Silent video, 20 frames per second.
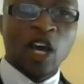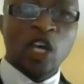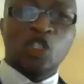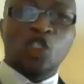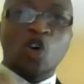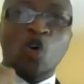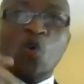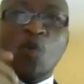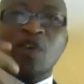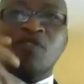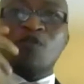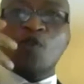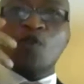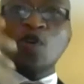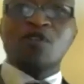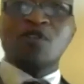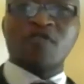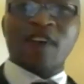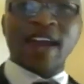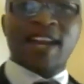So we've got
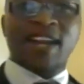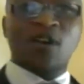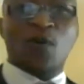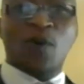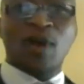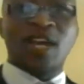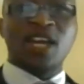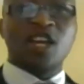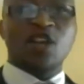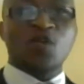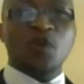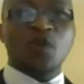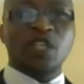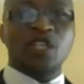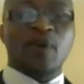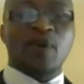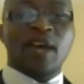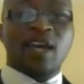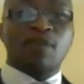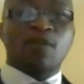to find a way in
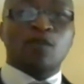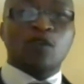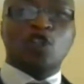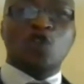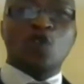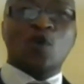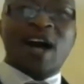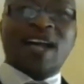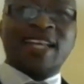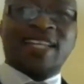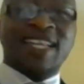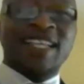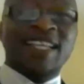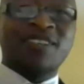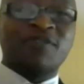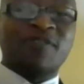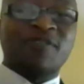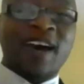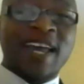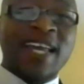which we're able to
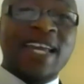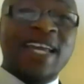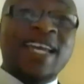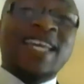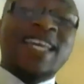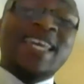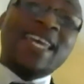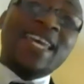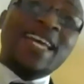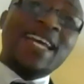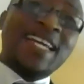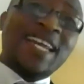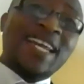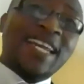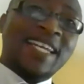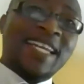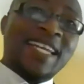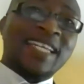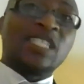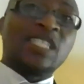identify key
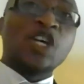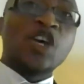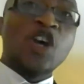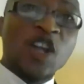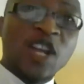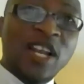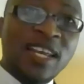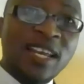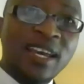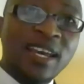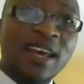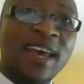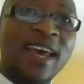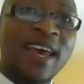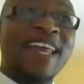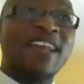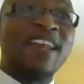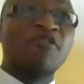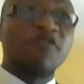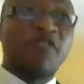creditors early
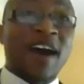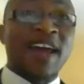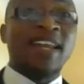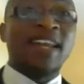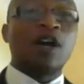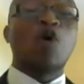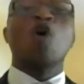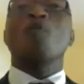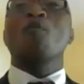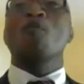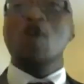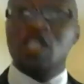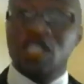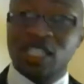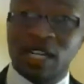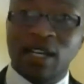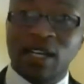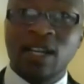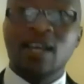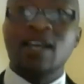and find a
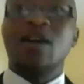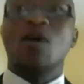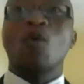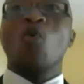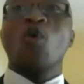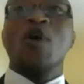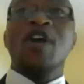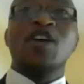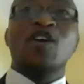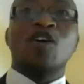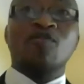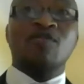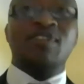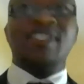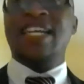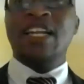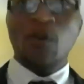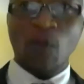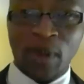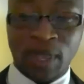commercial way of
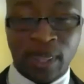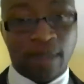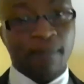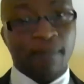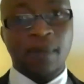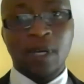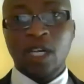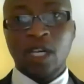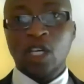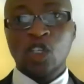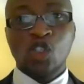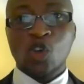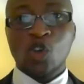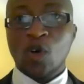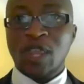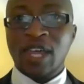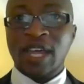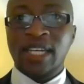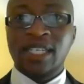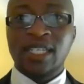dealing with them,
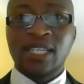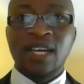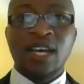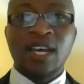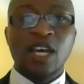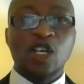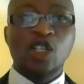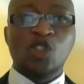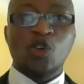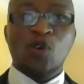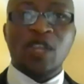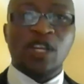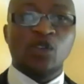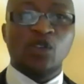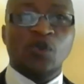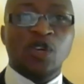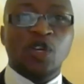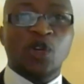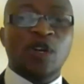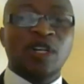so
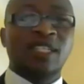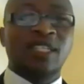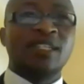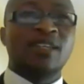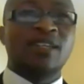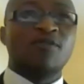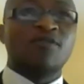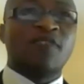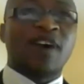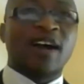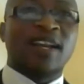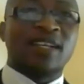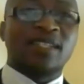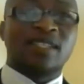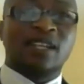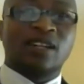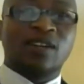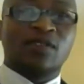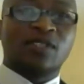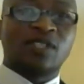that we don't find
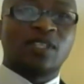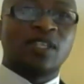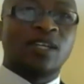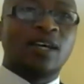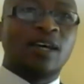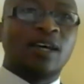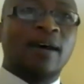ourselves